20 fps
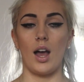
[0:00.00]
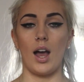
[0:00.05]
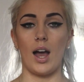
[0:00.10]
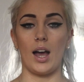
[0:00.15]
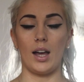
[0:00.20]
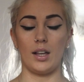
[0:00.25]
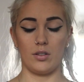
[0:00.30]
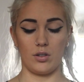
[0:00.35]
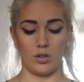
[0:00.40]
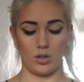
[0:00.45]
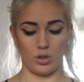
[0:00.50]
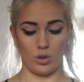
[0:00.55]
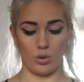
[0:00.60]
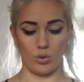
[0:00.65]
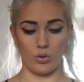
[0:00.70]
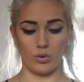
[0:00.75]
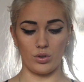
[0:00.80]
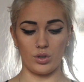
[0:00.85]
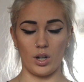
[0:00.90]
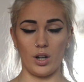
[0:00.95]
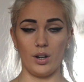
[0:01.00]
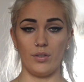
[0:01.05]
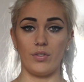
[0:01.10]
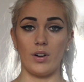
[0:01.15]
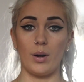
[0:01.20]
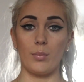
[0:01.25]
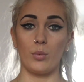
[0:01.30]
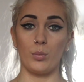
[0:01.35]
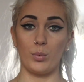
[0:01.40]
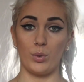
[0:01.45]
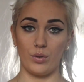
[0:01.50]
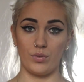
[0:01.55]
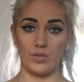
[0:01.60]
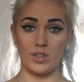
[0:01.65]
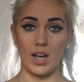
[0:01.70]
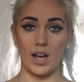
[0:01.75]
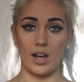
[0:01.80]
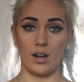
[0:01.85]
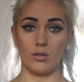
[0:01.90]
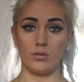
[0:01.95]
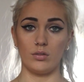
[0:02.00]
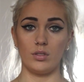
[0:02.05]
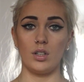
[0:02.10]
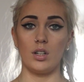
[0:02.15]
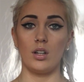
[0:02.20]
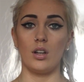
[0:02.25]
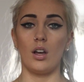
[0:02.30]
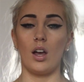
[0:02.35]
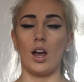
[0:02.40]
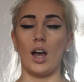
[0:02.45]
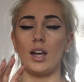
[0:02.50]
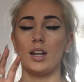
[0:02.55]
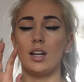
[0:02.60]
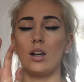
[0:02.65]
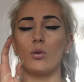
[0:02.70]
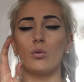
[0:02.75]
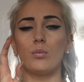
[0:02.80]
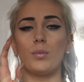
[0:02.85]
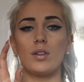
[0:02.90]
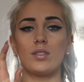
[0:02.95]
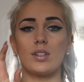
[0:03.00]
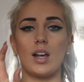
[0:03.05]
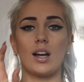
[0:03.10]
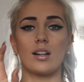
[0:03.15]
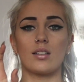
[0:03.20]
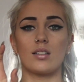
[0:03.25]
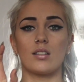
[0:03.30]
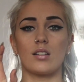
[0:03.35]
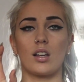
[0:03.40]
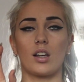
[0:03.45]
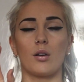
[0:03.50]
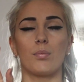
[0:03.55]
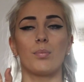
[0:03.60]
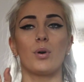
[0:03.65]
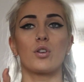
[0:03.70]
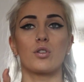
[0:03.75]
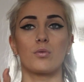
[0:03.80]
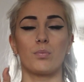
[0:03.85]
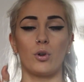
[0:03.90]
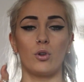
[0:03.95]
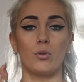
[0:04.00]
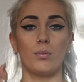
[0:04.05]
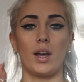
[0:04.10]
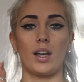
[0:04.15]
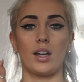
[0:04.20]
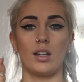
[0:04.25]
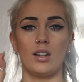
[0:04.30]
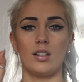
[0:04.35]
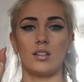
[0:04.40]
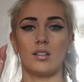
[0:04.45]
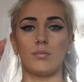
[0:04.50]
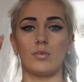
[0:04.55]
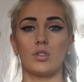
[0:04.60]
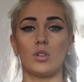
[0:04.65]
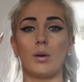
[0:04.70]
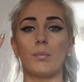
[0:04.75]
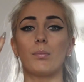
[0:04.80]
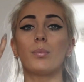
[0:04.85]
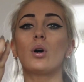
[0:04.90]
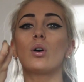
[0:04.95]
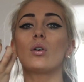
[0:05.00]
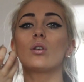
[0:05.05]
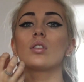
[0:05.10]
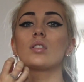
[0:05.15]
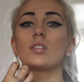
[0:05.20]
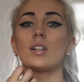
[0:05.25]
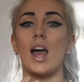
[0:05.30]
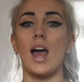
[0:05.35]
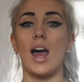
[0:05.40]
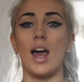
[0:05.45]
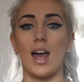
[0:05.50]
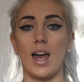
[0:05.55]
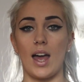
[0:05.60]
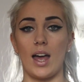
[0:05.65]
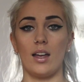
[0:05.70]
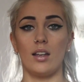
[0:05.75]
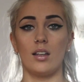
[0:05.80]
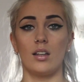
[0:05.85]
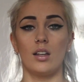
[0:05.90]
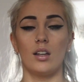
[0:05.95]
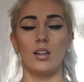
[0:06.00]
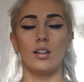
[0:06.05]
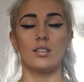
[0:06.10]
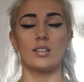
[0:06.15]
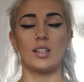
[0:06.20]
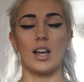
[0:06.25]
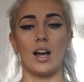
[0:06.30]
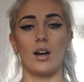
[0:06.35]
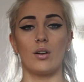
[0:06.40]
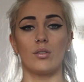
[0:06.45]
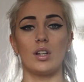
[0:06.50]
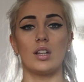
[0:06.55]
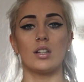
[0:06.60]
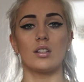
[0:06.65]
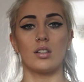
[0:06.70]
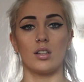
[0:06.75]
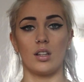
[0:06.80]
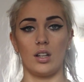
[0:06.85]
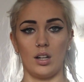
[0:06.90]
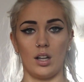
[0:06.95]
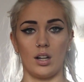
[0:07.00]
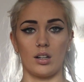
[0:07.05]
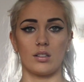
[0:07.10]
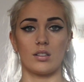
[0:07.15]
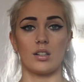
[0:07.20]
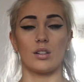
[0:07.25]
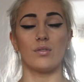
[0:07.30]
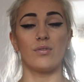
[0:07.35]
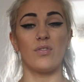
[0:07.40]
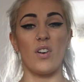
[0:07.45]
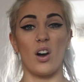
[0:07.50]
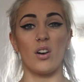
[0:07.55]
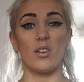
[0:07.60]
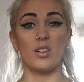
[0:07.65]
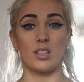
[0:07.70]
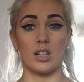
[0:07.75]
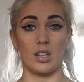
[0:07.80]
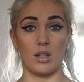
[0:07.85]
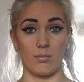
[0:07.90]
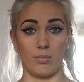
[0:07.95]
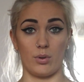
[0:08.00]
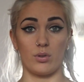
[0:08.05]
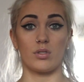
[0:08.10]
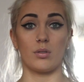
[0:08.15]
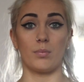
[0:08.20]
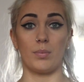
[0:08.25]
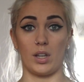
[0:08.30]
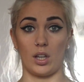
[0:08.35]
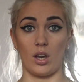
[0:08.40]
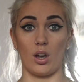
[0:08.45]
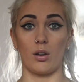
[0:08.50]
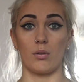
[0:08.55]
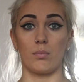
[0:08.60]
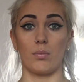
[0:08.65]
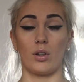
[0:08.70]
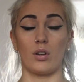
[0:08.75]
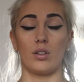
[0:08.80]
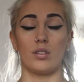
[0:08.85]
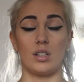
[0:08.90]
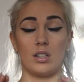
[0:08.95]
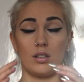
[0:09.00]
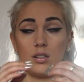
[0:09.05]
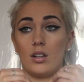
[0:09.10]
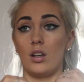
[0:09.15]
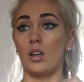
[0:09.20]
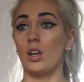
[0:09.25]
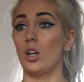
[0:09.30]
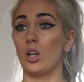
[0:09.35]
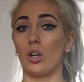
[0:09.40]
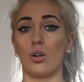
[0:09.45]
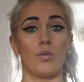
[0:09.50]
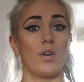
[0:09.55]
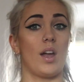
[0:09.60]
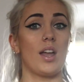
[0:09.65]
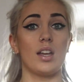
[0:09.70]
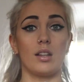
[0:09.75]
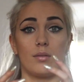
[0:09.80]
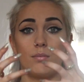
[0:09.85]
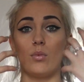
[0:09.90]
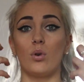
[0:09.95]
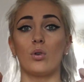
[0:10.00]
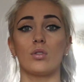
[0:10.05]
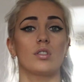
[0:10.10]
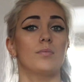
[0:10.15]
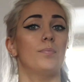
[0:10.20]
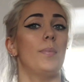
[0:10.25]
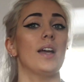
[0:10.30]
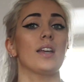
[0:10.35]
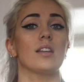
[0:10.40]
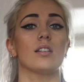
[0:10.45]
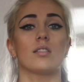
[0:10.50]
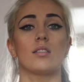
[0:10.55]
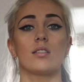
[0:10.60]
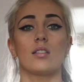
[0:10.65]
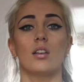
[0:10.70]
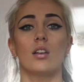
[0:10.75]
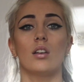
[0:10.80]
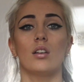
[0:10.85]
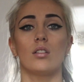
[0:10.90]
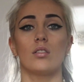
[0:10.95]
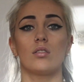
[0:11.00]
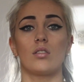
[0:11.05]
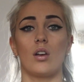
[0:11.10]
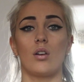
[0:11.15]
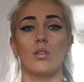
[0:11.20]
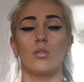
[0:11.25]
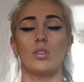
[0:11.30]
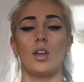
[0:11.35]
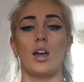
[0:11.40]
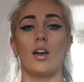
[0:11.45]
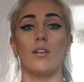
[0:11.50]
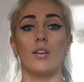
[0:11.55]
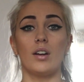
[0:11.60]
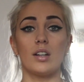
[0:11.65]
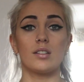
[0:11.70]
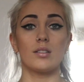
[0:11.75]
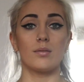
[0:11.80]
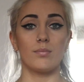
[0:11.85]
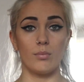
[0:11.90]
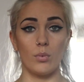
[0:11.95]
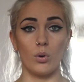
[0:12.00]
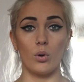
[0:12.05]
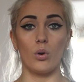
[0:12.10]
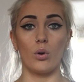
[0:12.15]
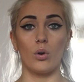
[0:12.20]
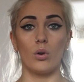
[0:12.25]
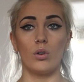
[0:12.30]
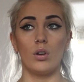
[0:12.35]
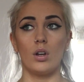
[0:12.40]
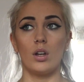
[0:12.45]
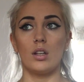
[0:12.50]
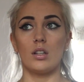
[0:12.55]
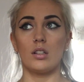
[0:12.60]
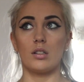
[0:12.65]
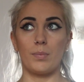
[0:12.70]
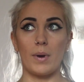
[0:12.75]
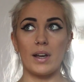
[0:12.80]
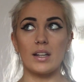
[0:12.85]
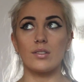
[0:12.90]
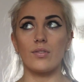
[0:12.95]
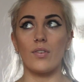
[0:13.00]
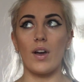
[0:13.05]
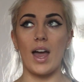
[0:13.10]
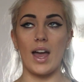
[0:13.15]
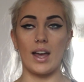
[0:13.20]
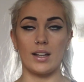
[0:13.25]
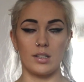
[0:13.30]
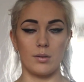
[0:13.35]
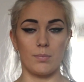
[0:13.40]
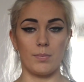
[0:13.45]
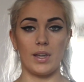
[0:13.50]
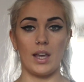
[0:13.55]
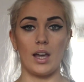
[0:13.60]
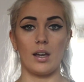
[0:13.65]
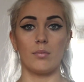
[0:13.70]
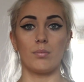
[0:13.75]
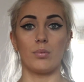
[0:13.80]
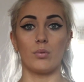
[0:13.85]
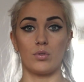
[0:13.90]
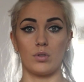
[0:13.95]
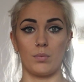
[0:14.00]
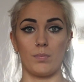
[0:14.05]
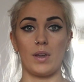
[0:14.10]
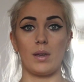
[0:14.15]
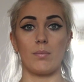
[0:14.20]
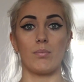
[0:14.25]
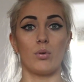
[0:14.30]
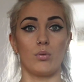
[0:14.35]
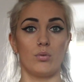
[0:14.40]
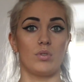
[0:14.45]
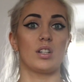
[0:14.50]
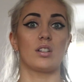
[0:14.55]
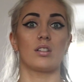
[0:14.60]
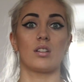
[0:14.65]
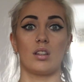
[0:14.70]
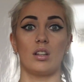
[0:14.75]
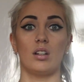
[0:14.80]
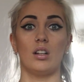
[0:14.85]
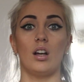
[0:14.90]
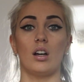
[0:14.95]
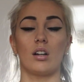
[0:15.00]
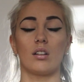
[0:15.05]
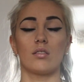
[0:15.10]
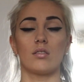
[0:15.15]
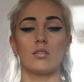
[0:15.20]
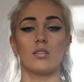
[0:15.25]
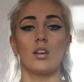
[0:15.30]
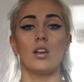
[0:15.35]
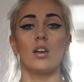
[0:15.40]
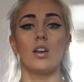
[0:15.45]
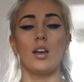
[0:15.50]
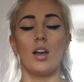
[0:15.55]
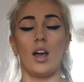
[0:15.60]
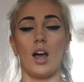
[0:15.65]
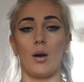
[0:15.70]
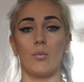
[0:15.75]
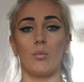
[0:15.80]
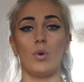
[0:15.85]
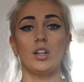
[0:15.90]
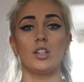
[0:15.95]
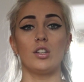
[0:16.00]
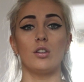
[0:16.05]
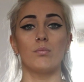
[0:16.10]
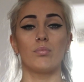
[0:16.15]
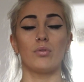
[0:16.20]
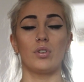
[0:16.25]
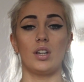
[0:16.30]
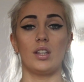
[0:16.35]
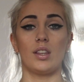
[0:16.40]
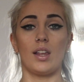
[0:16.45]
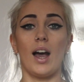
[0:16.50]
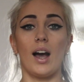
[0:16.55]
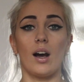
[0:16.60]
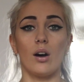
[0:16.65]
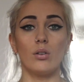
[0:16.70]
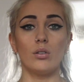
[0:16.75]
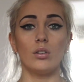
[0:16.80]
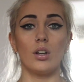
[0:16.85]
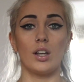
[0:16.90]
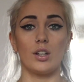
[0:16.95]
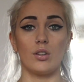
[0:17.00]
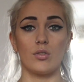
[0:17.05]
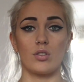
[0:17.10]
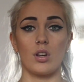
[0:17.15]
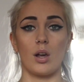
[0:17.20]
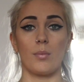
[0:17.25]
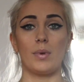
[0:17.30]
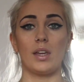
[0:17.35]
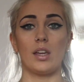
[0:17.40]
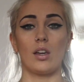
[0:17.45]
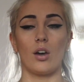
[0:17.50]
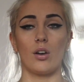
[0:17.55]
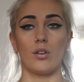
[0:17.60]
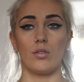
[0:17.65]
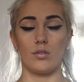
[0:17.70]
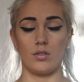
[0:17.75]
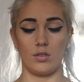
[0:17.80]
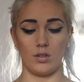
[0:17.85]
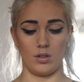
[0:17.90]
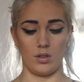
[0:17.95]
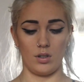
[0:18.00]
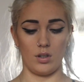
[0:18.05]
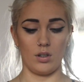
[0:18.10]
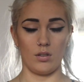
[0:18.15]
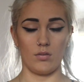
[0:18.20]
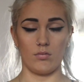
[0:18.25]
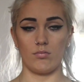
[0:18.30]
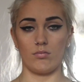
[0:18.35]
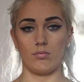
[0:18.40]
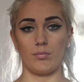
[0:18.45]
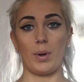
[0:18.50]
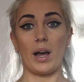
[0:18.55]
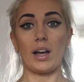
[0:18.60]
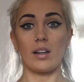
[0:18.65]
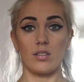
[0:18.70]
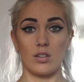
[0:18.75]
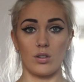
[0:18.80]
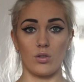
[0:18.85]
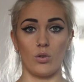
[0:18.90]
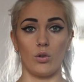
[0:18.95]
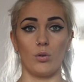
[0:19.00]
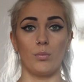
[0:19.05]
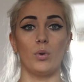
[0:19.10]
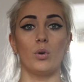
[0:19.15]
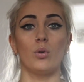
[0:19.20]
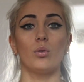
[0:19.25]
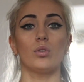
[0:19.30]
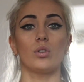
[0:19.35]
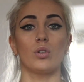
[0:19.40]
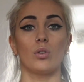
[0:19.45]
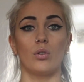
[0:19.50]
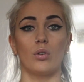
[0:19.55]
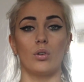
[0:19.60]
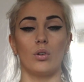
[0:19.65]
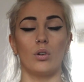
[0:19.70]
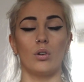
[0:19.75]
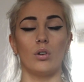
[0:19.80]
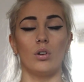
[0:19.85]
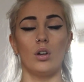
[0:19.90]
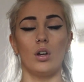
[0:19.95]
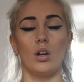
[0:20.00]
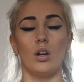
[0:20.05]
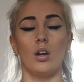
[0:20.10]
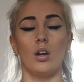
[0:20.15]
and your diaphragm will move down, and it almost acts as like a push-pull mechanism, so it pulls air down into the lungs as far as it can possibly go, because it's created more space. So there is more space for air to be able to be pulled into the lungs. And when you breathe out and your tummy goes back to normal, your